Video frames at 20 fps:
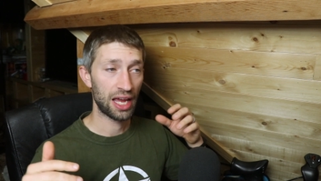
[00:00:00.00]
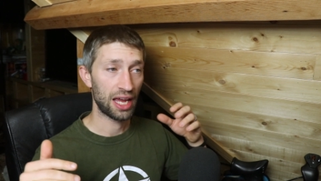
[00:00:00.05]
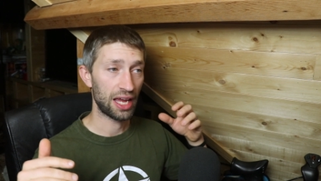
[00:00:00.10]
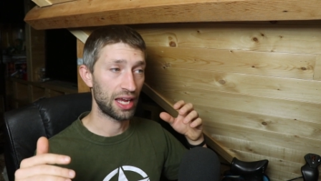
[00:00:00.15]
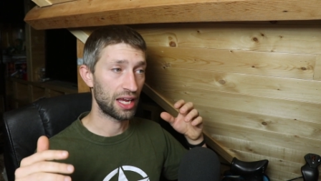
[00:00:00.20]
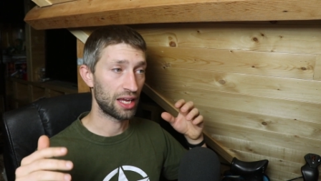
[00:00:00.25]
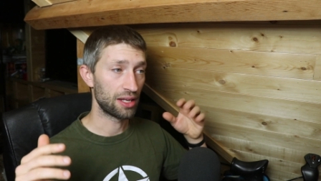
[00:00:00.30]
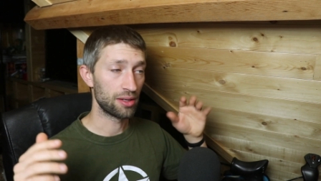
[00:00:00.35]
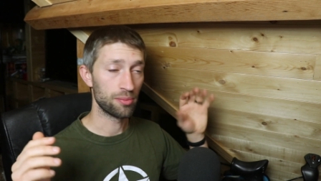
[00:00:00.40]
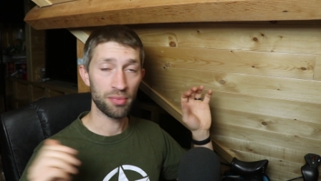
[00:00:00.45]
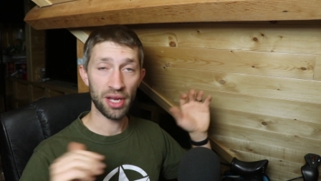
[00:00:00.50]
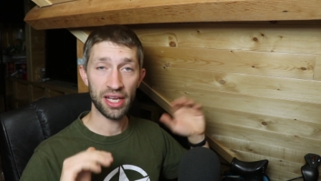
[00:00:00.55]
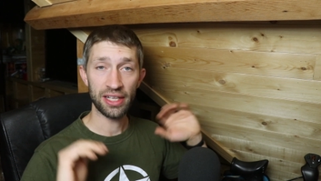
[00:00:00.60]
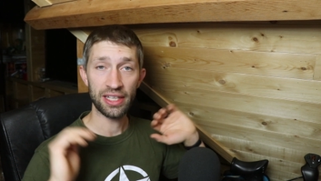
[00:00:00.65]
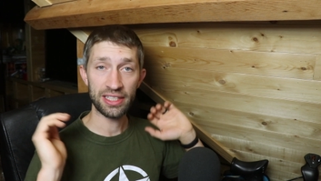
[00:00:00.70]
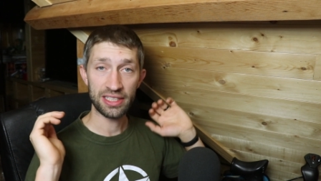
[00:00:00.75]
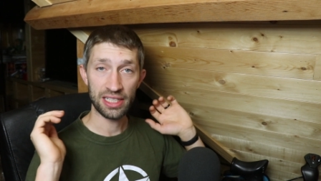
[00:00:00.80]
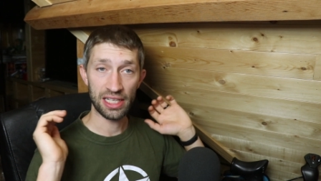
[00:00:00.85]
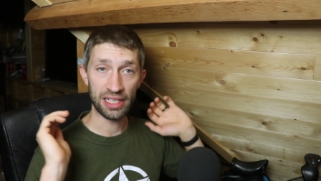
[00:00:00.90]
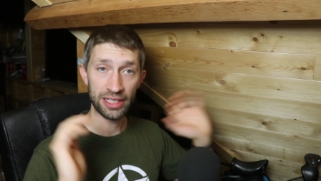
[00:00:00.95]
and make
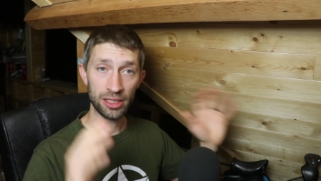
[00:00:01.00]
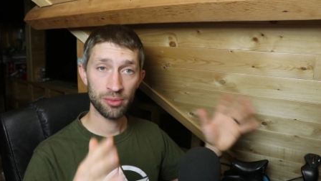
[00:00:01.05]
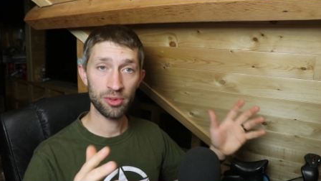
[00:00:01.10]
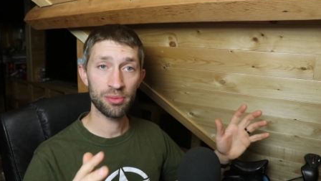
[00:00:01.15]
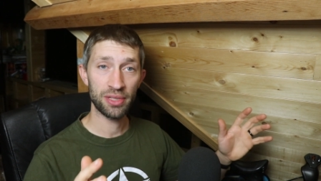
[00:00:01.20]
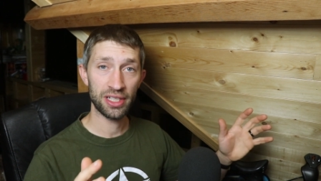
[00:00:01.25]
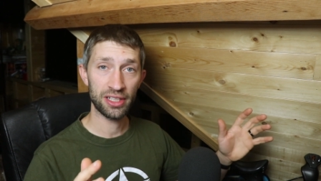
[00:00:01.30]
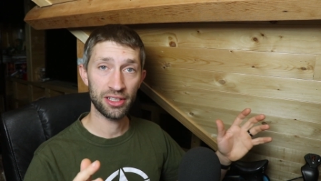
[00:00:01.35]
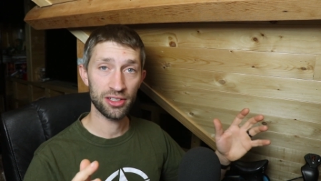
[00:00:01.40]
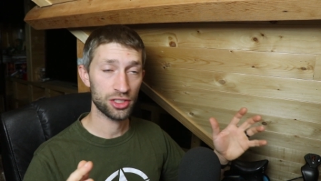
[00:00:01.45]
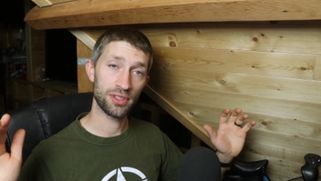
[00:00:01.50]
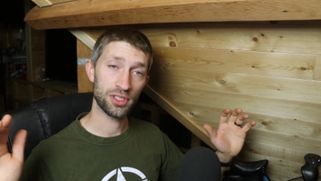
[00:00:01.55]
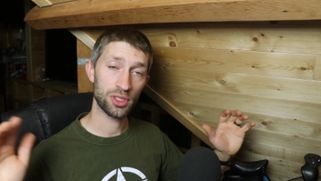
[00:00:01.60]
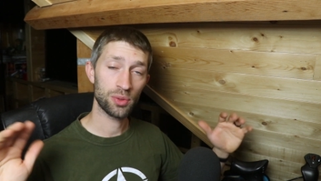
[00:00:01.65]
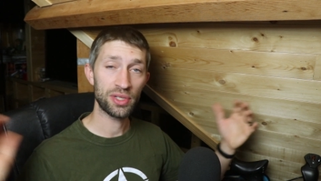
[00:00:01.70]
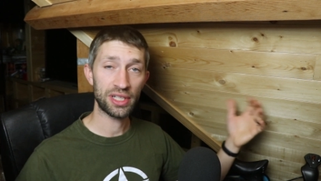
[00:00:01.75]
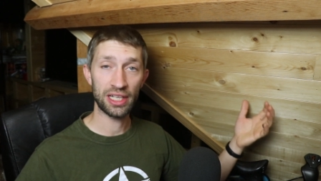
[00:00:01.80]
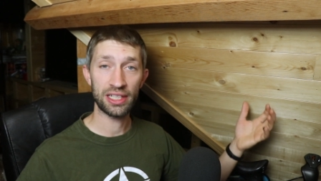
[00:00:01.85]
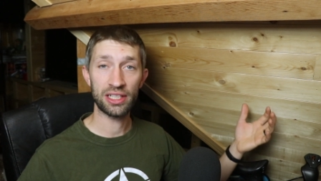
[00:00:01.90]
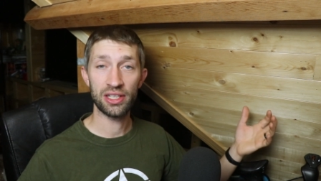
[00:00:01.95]
this a little bit bigger so
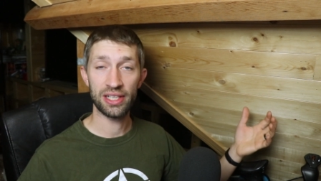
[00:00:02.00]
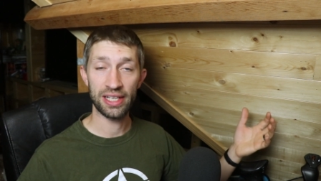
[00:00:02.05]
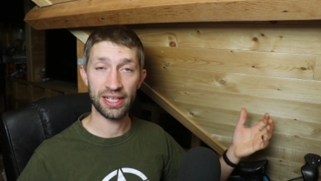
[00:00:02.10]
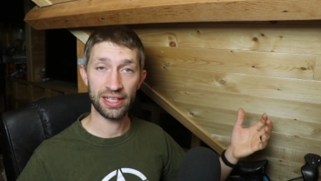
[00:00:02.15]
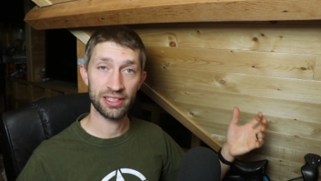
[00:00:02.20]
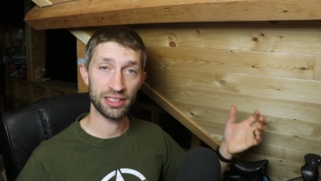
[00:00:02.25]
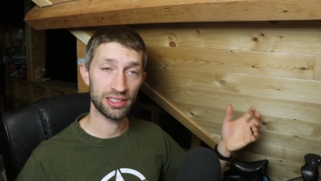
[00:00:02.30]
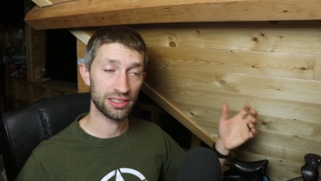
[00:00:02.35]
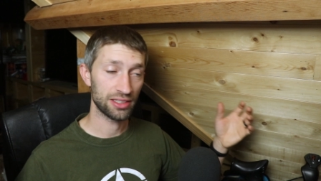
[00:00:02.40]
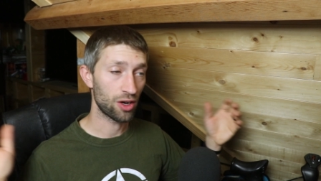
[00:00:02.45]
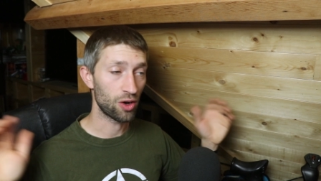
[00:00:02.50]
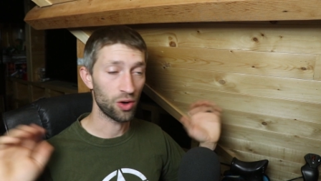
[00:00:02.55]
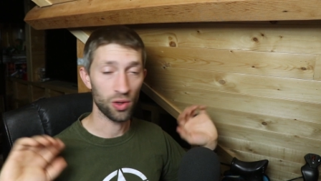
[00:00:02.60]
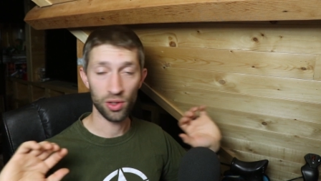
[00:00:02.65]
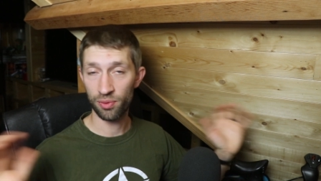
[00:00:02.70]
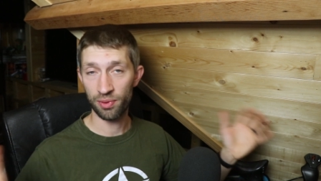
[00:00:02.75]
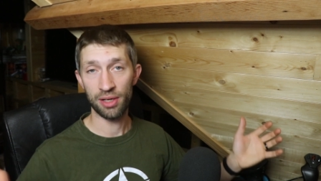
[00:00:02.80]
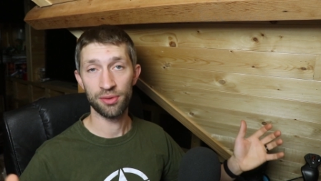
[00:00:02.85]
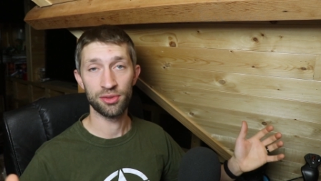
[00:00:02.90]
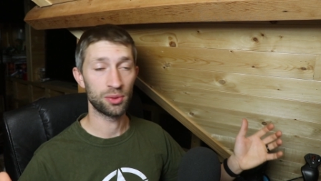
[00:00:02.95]
we can connect all
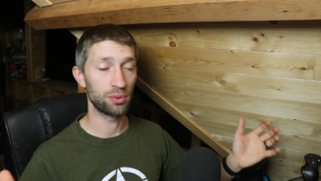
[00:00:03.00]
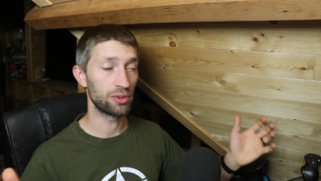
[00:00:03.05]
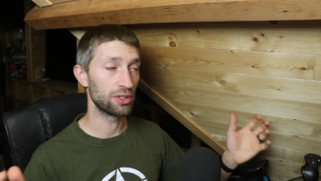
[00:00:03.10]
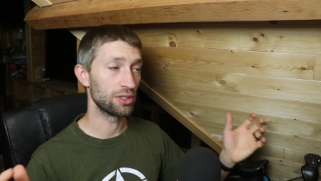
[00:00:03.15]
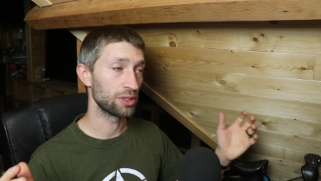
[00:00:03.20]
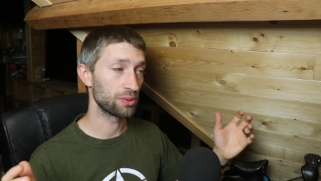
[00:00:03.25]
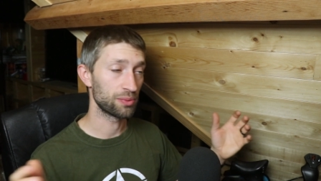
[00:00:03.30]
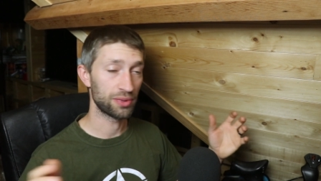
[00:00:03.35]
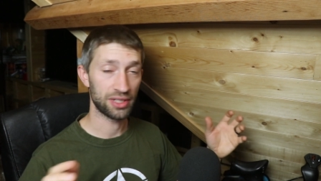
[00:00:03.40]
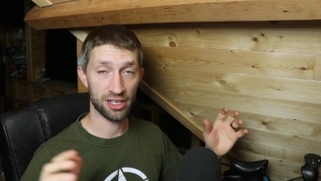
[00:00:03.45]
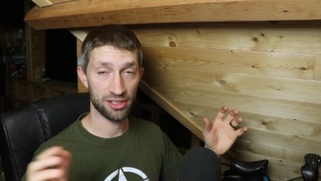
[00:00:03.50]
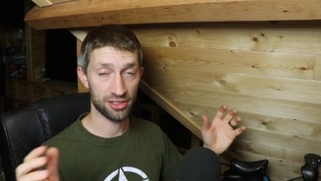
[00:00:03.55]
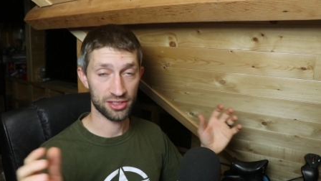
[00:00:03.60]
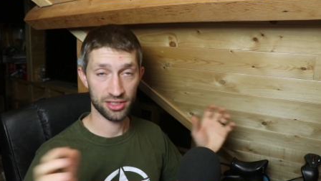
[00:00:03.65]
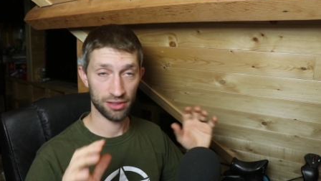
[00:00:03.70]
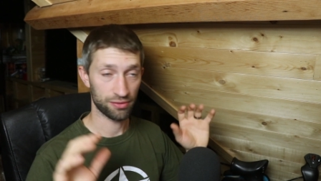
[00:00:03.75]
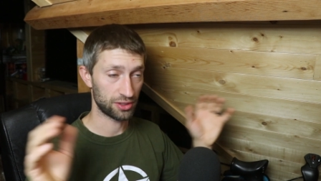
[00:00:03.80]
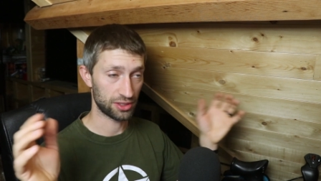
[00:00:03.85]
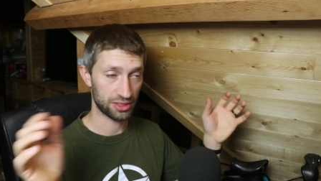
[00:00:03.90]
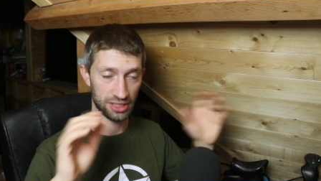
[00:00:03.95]
around the world with
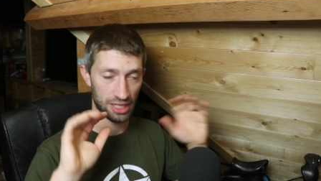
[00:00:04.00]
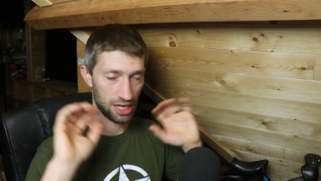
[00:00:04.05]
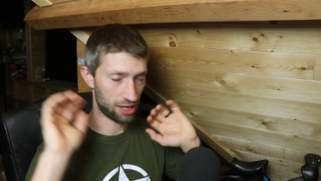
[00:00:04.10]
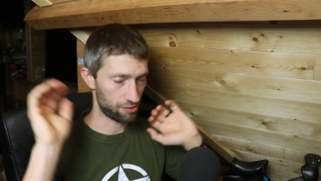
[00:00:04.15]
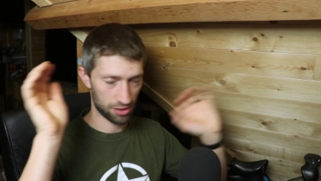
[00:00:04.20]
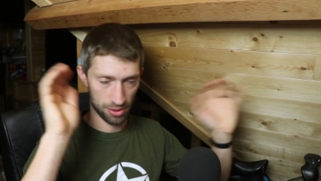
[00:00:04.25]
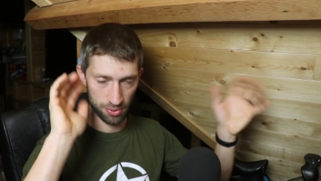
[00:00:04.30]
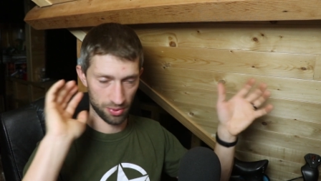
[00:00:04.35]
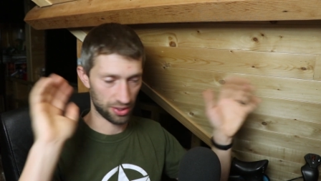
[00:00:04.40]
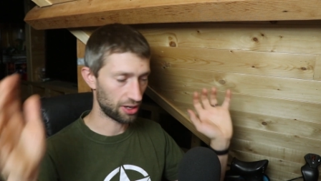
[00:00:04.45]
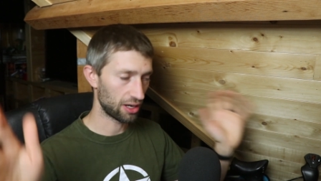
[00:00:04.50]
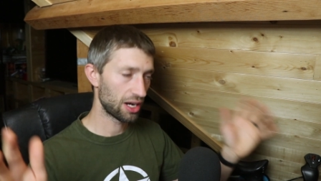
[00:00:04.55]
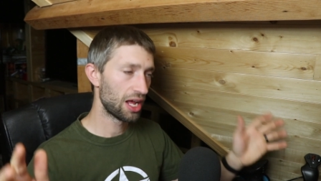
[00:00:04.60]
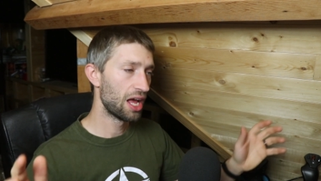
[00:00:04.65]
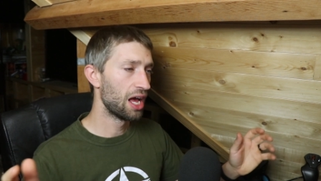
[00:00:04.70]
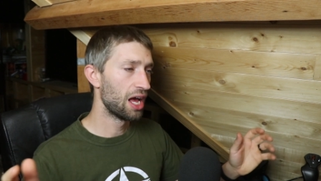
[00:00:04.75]
airsofters everywhere.